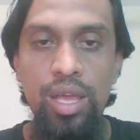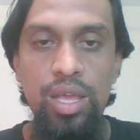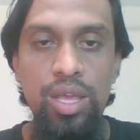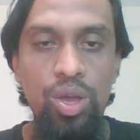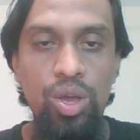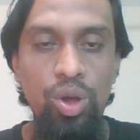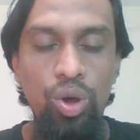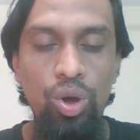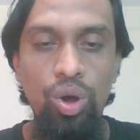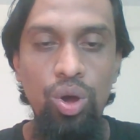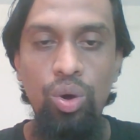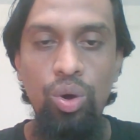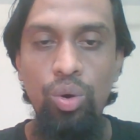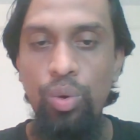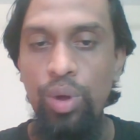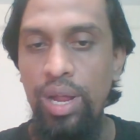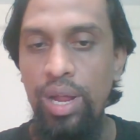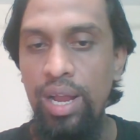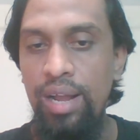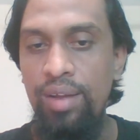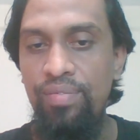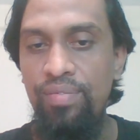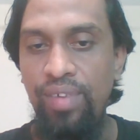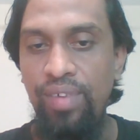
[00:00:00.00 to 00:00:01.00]
You
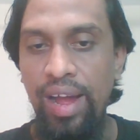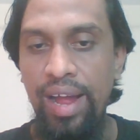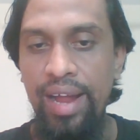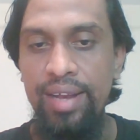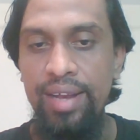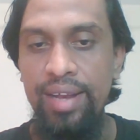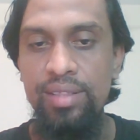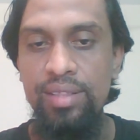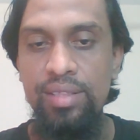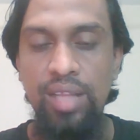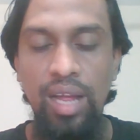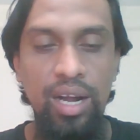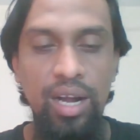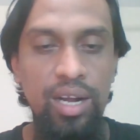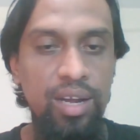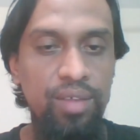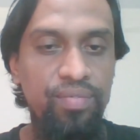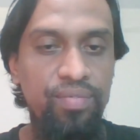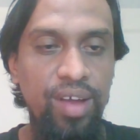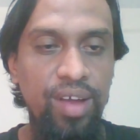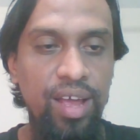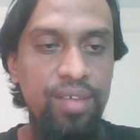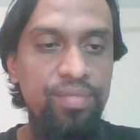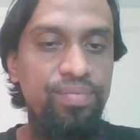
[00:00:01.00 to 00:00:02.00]
will find
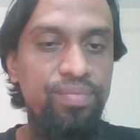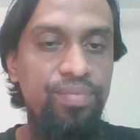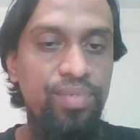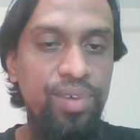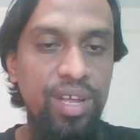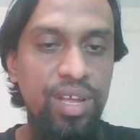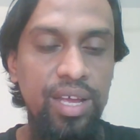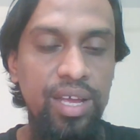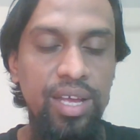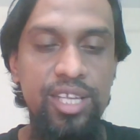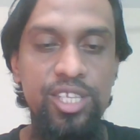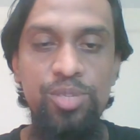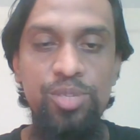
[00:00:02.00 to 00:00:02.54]
thirty-five free